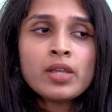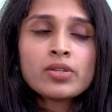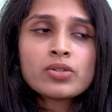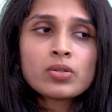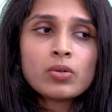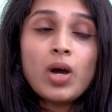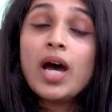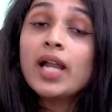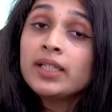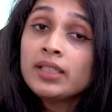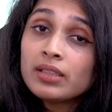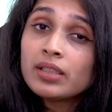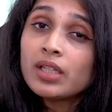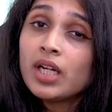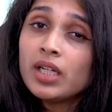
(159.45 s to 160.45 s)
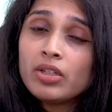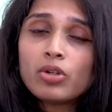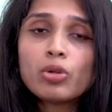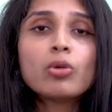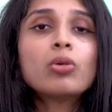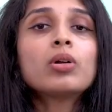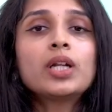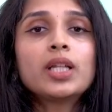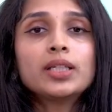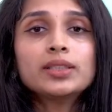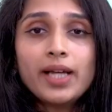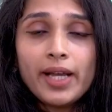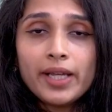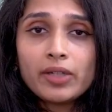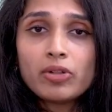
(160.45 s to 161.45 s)
So uncontrolled
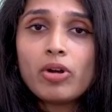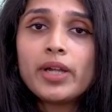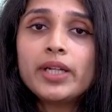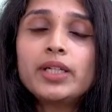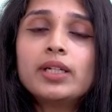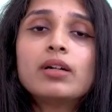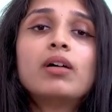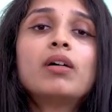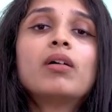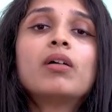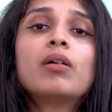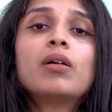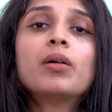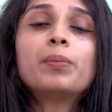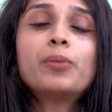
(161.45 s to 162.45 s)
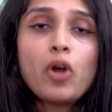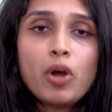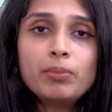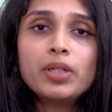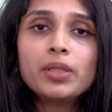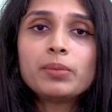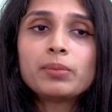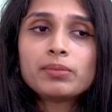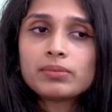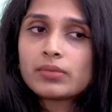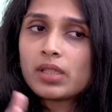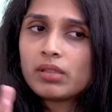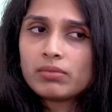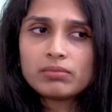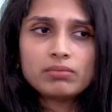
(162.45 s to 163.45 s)
thyroid problem,
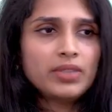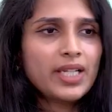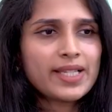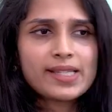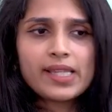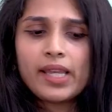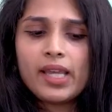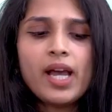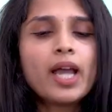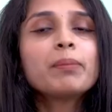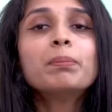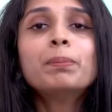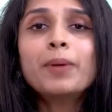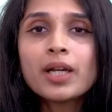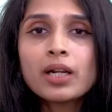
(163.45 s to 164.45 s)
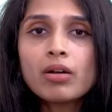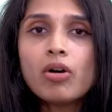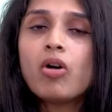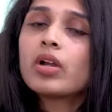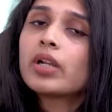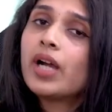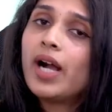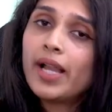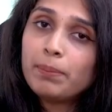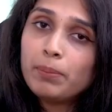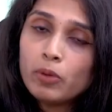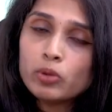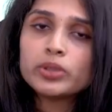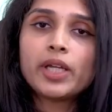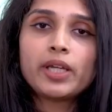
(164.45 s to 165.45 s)
let's say hyper or a
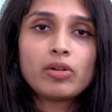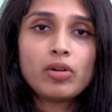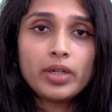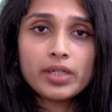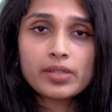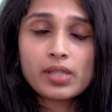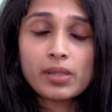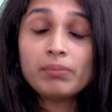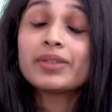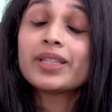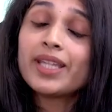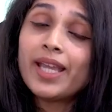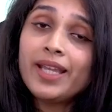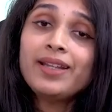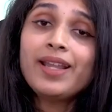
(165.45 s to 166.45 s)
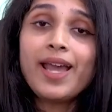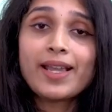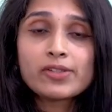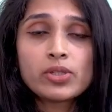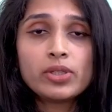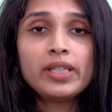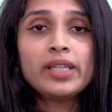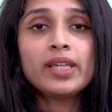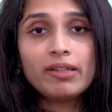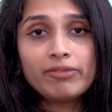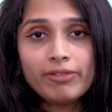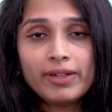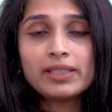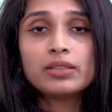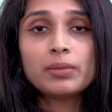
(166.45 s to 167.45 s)
hypothyroidism, can actually
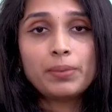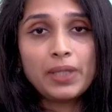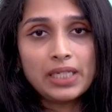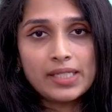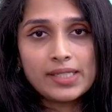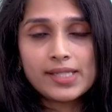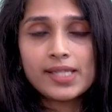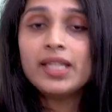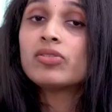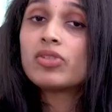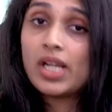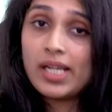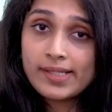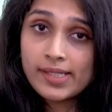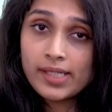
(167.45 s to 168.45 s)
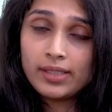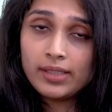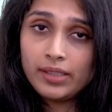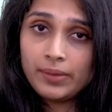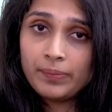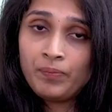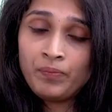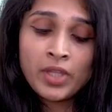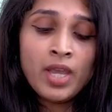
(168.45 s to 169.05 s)
affect the pregnancy drastically.